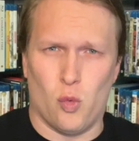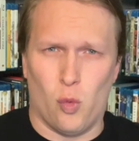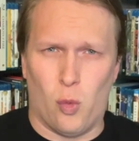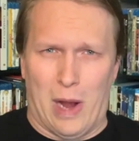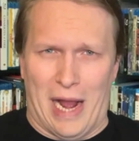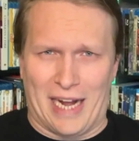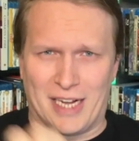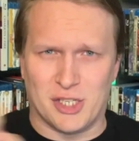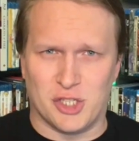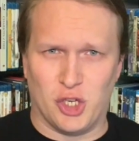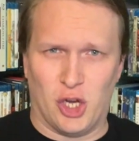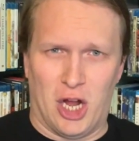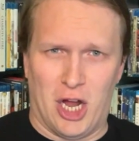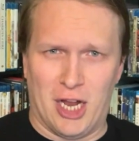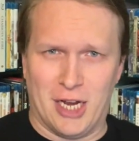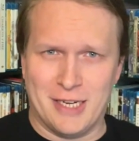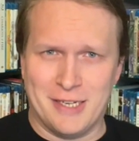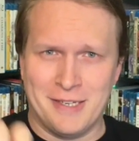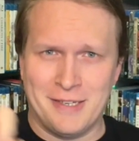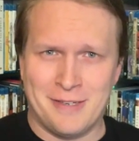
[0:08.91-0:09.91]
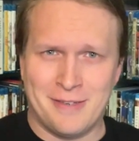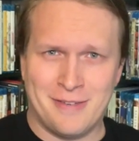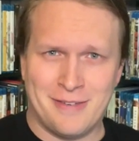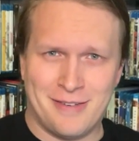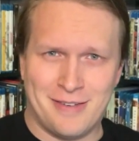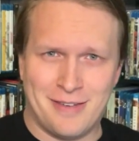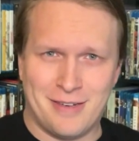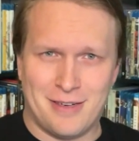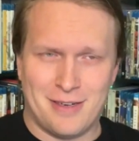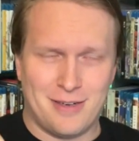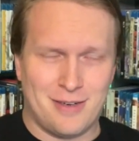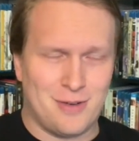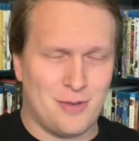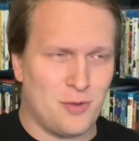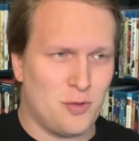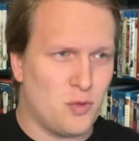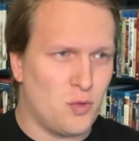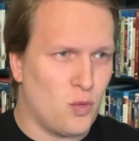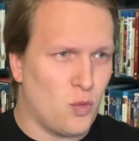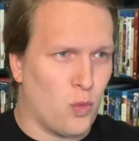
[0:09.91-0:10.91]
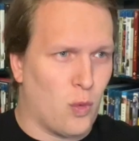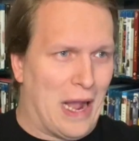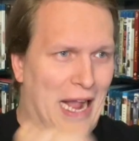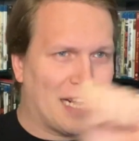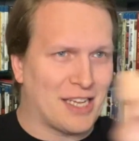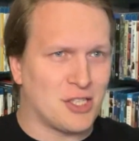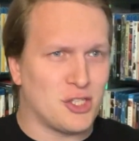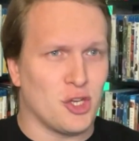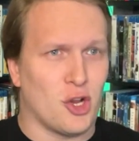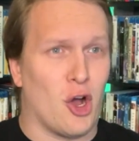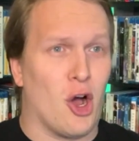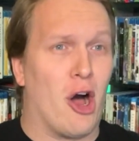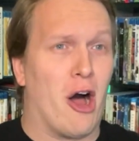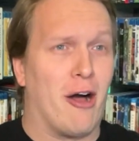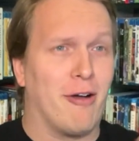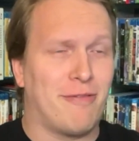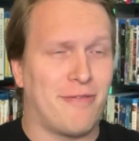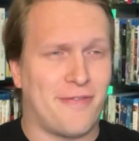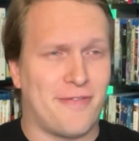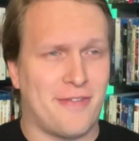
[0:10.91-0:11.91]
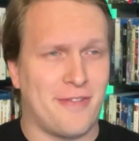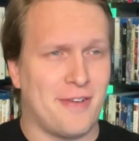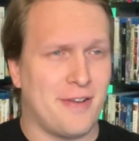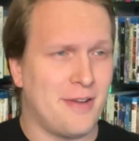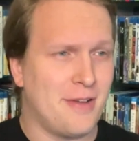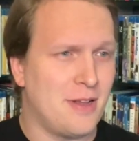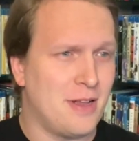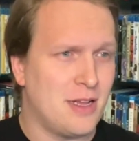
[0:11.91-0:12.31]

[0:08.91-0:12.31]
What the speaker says: Wax on, wax off.